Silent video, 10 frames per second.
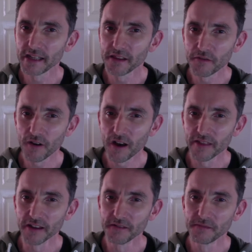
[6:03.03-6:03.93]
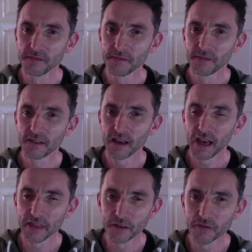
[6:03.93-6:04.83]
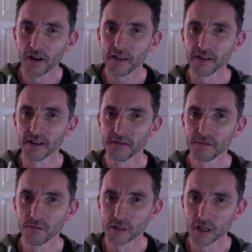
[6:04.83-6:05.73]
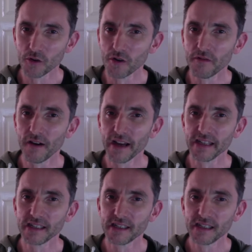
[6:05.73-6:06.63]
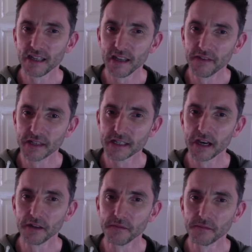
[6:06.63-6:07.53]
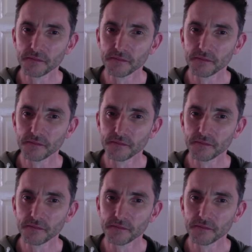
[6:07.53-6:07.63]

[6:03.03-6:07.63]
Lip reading: in the Father, and the Father was glorified in the Son.